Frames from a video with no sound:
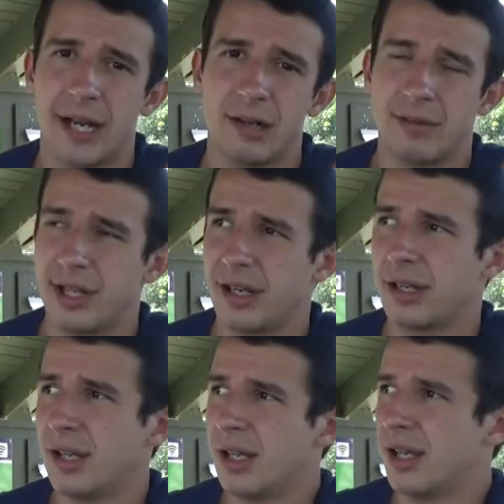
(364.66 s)
out over there.
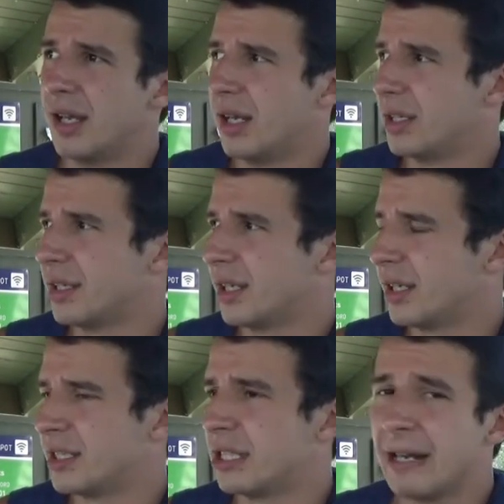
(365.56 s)

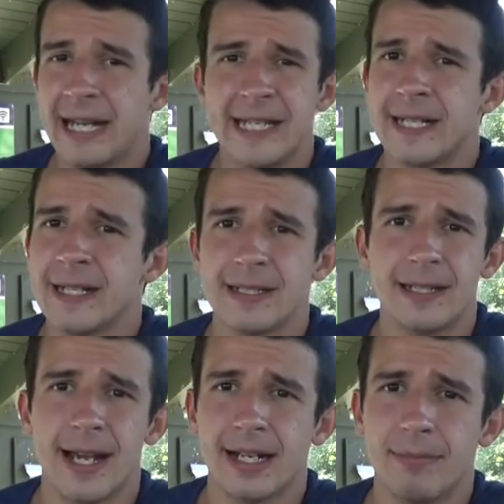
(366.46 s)
Uh, is there anything else to
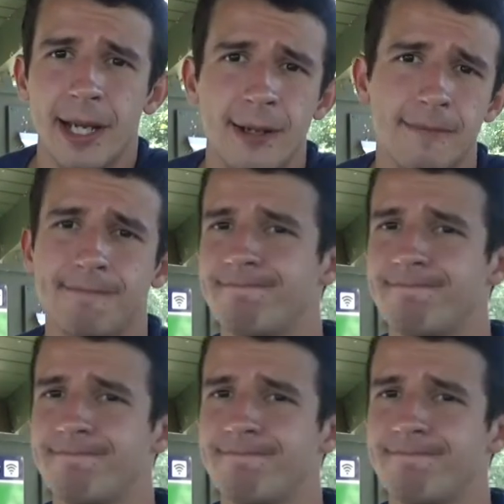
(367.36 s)
talk about?